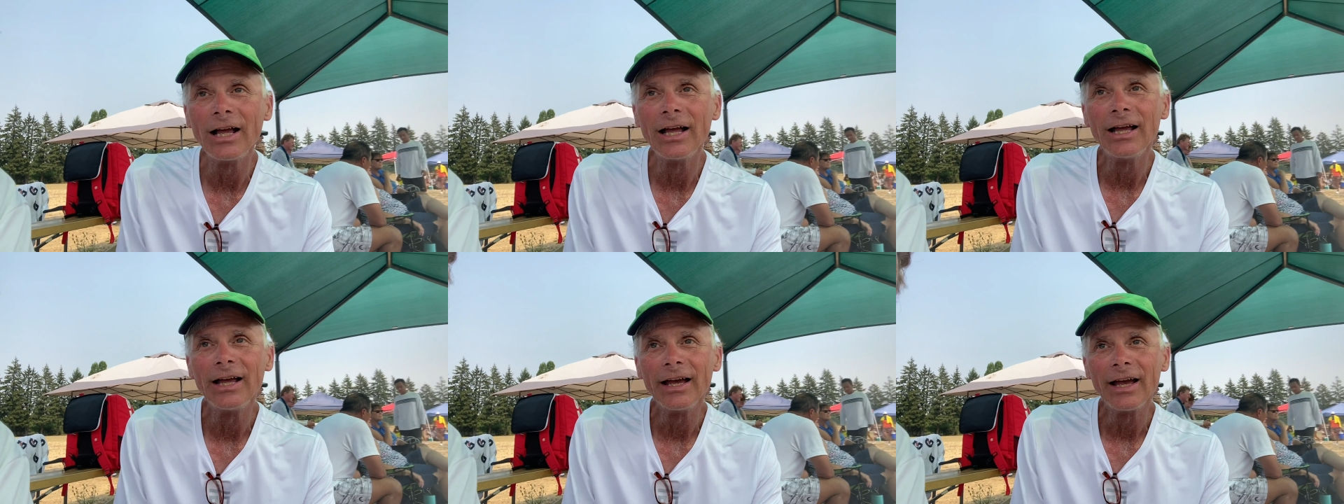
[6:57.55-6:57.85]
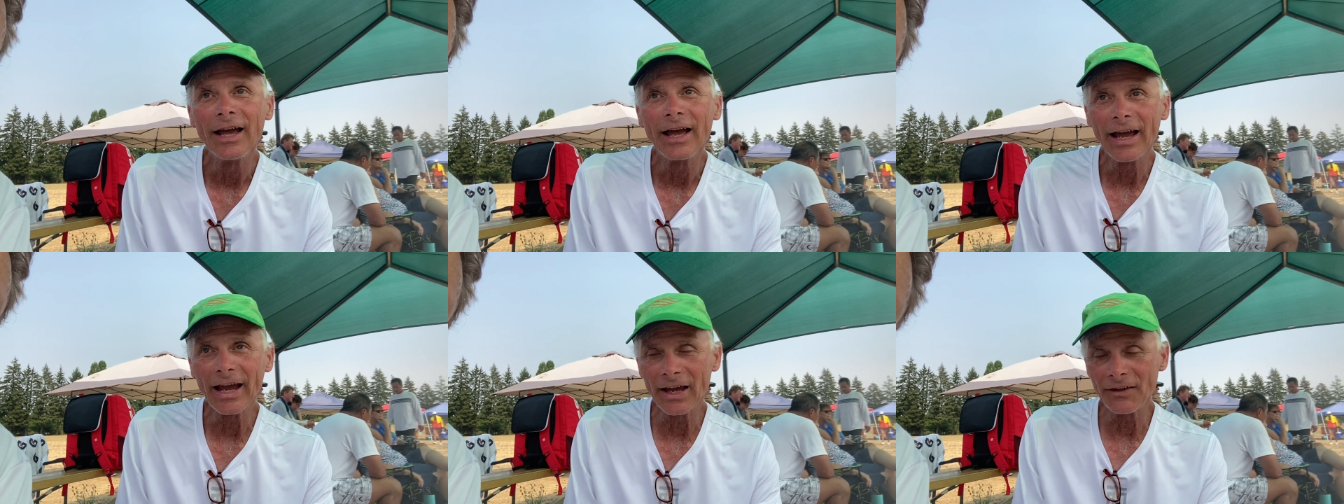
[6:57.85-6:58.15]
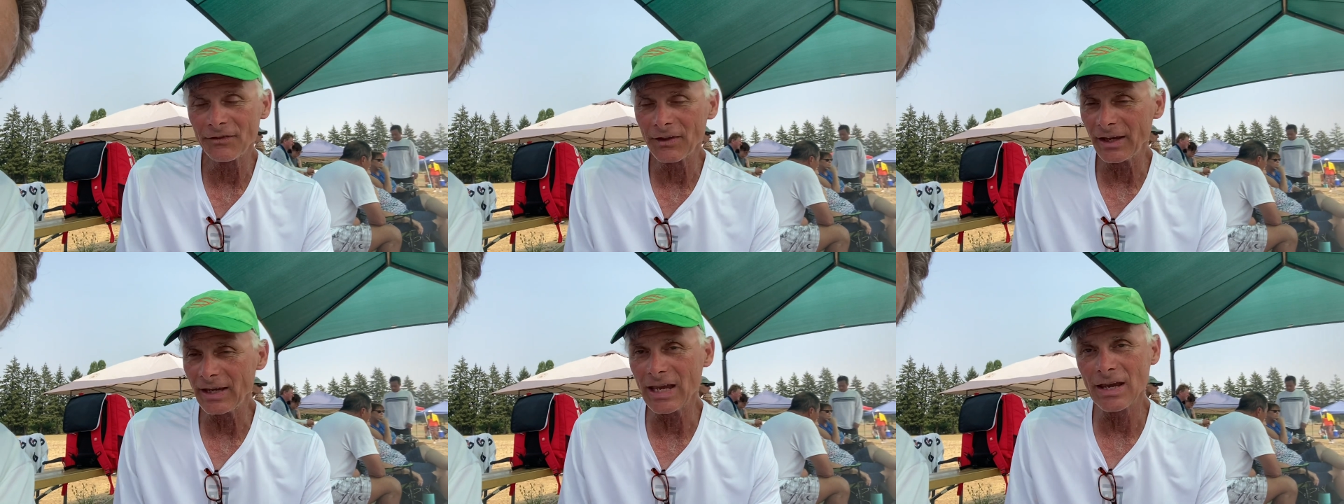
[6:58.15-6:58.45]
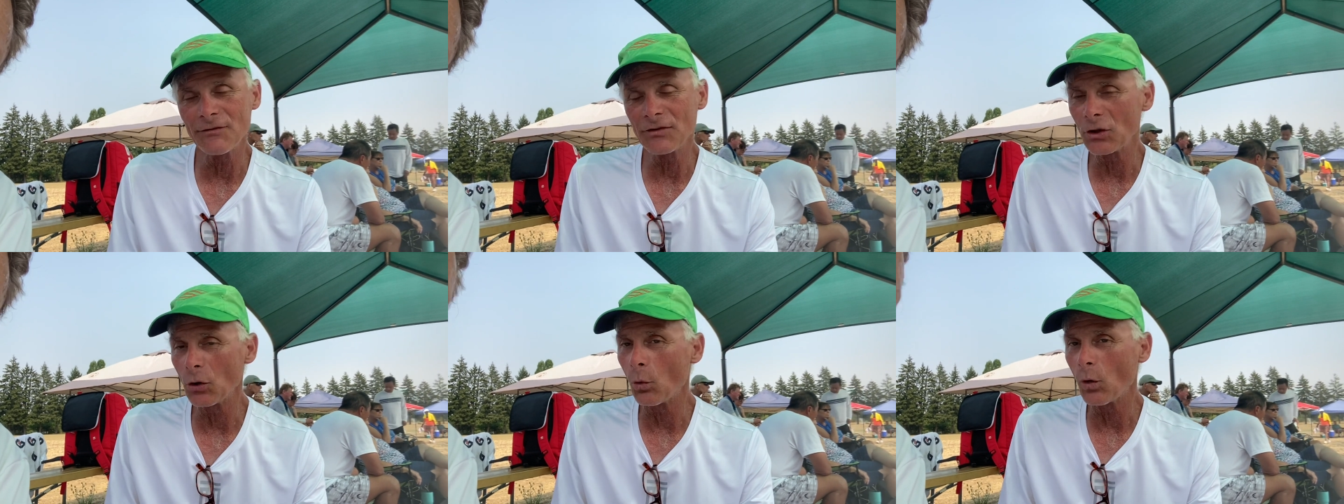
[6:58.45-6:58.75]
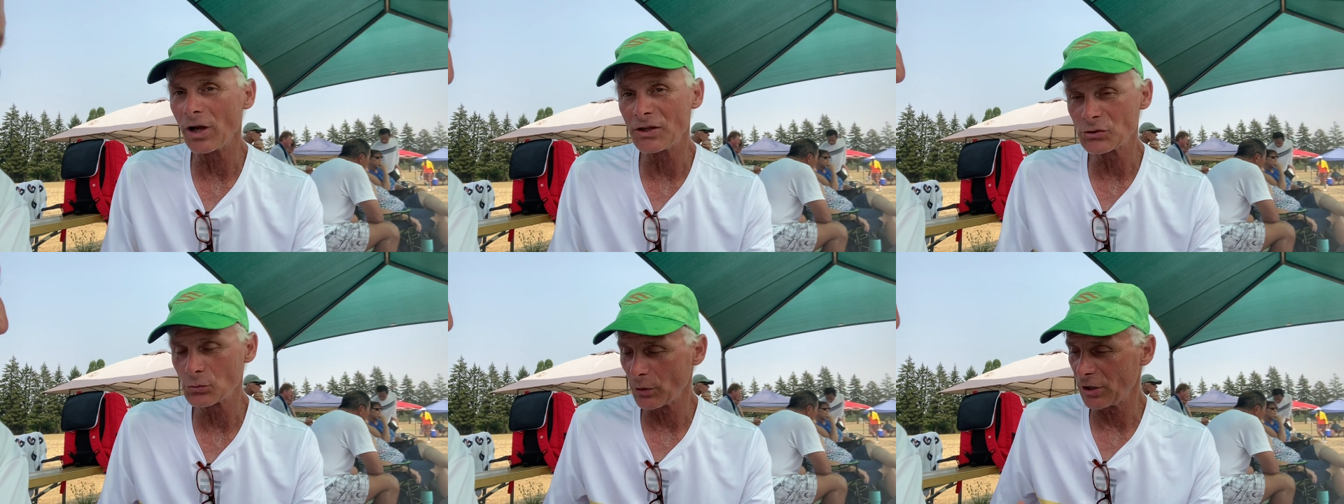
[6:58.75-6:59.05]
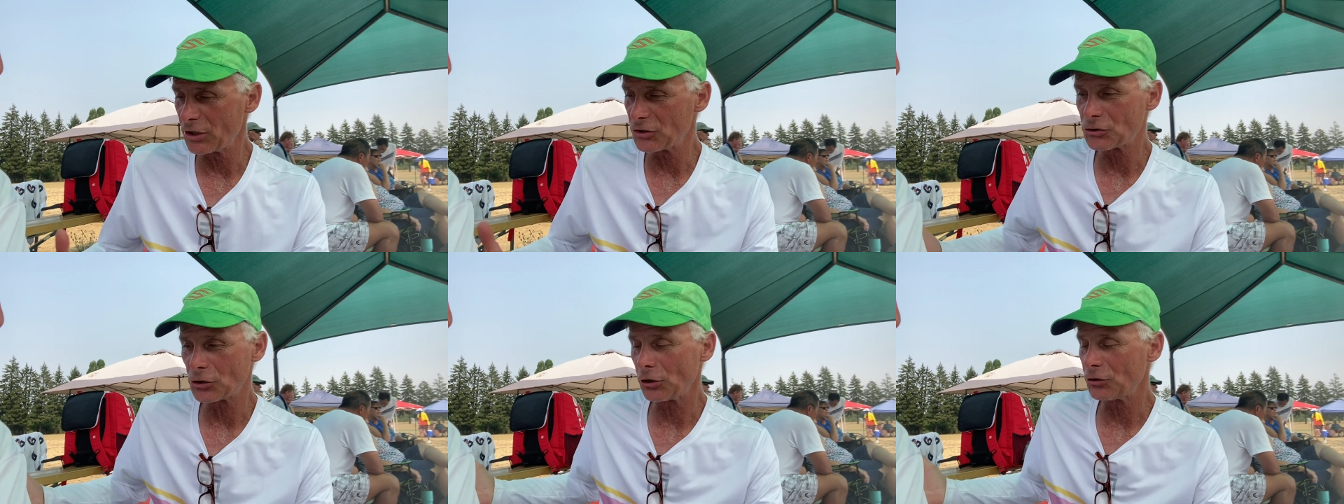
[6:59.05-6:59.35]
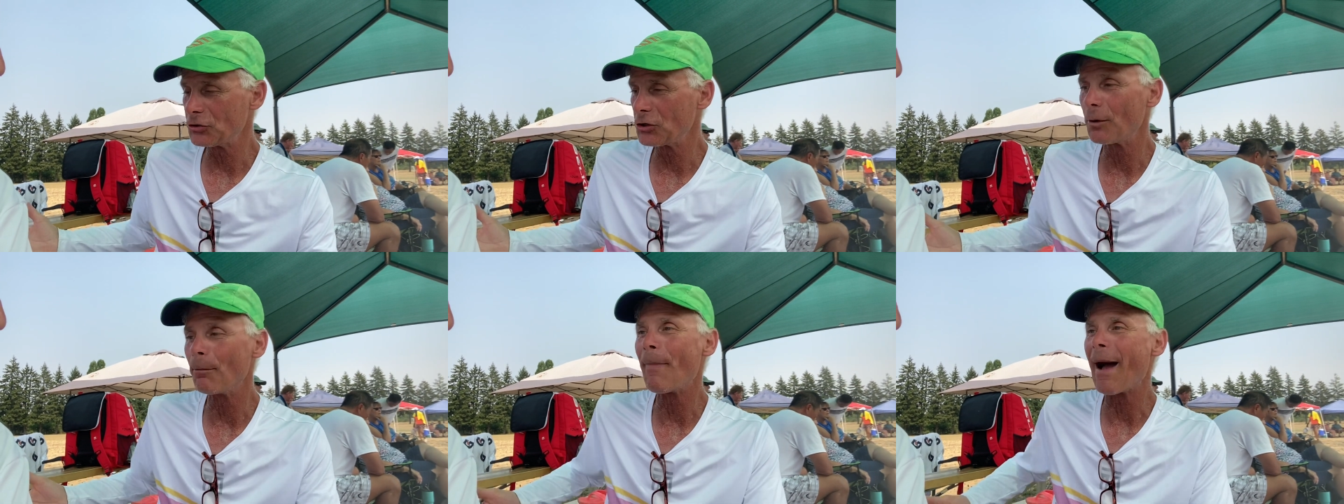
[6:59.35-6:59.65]
And even the ones where you turn
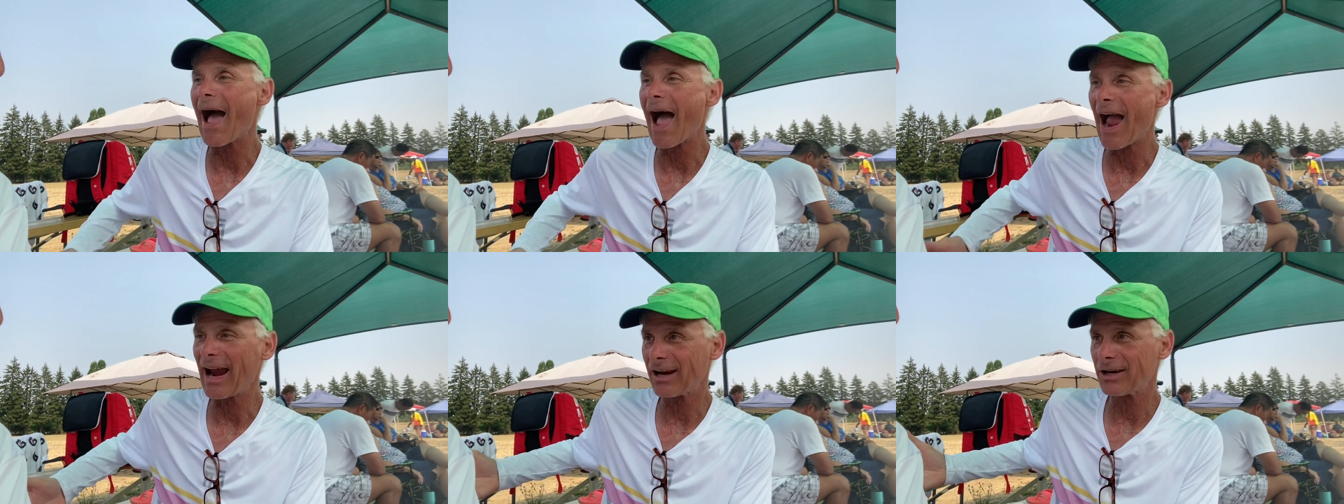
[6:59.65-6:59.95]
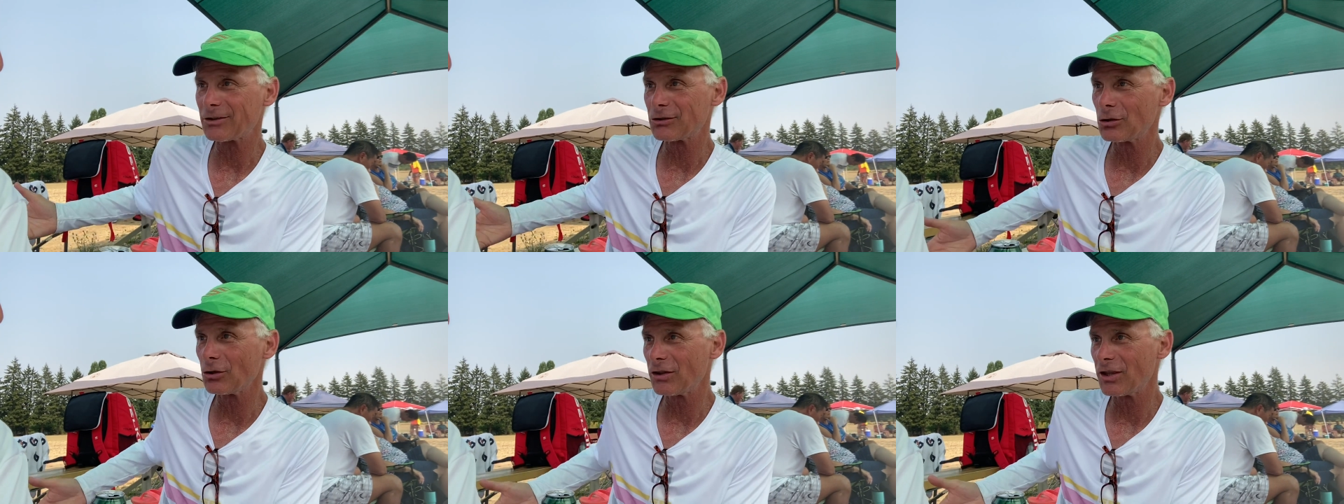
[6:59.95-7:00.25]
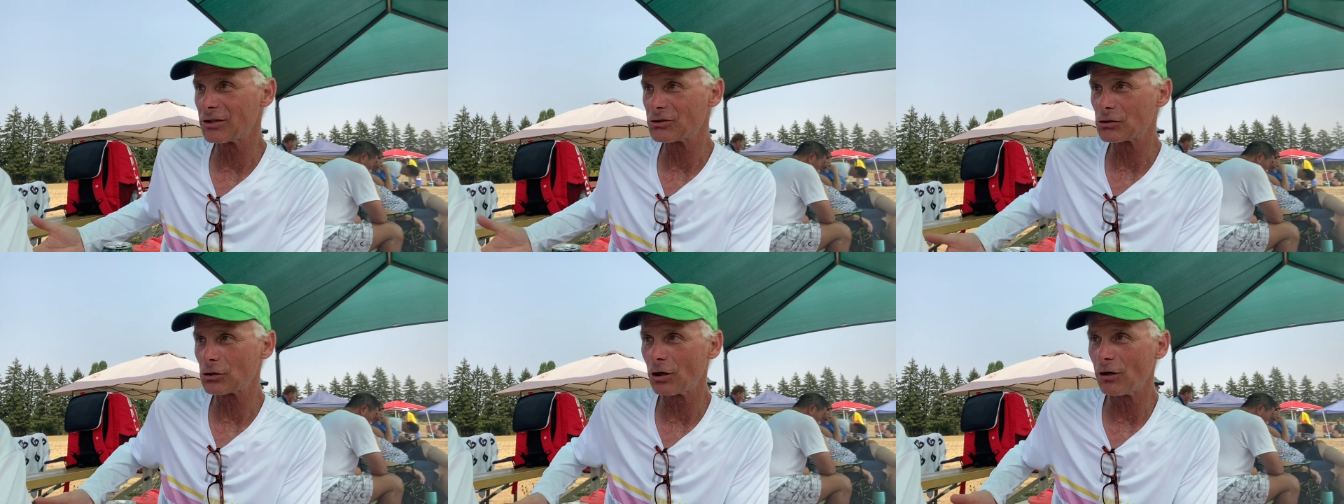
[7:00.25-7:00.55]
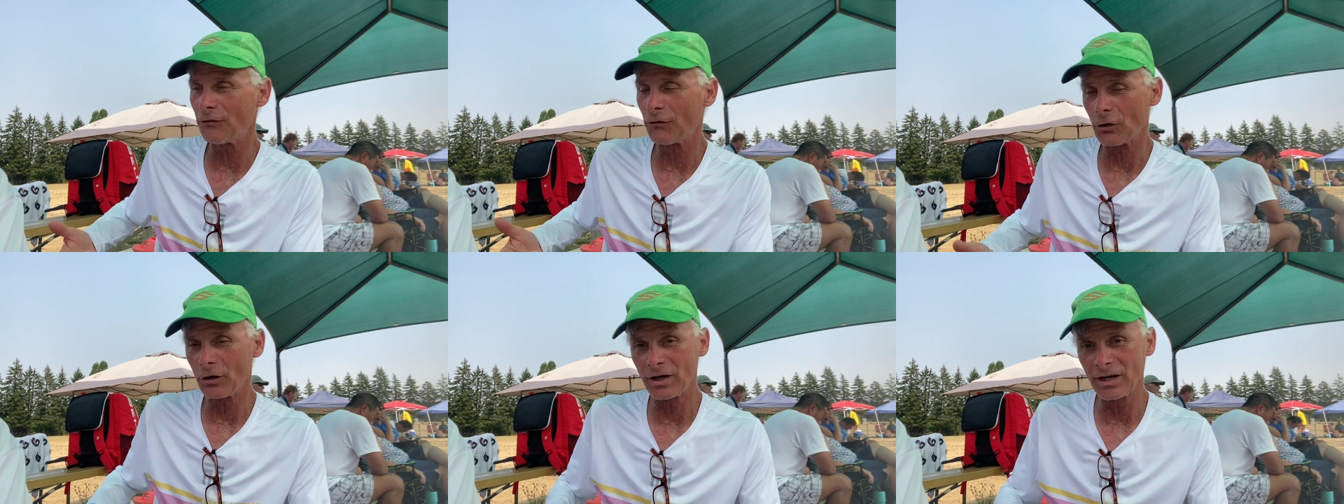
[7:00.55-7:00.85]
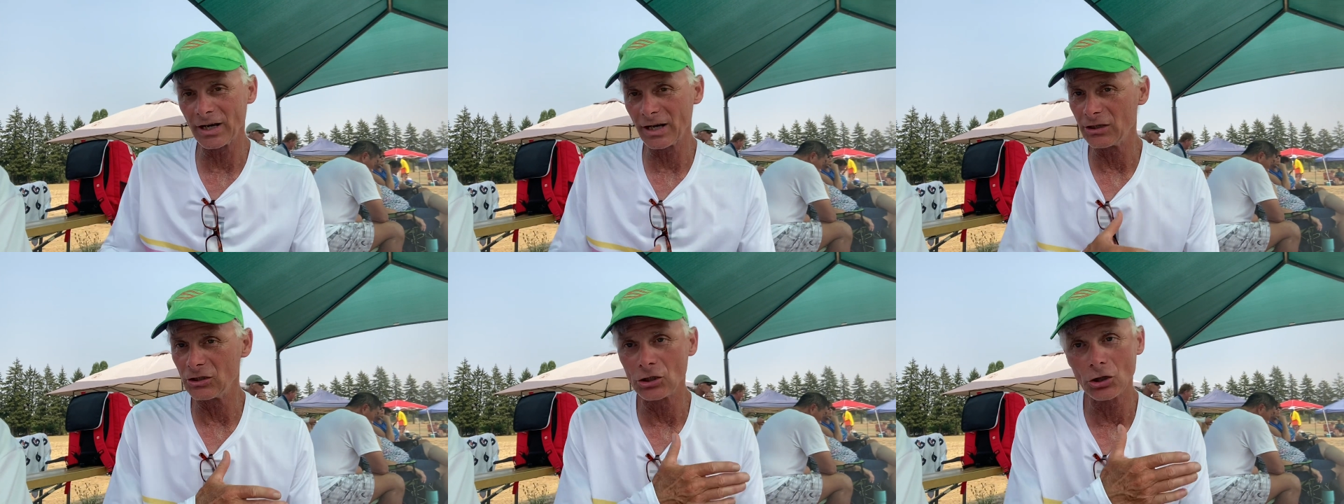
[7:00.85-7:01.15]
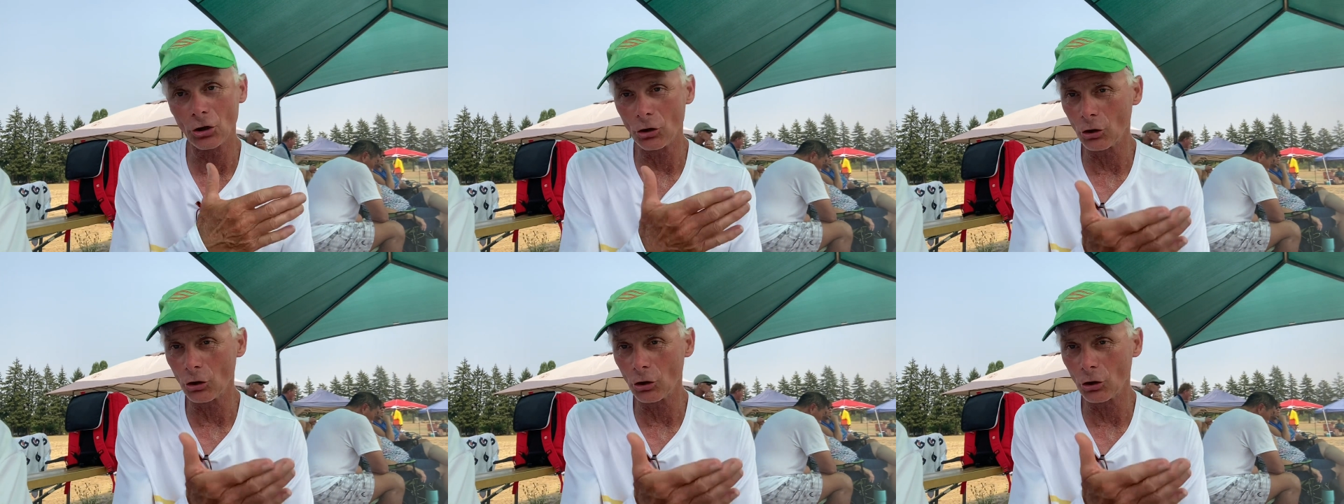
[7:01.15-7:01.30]
your back to the server and you don't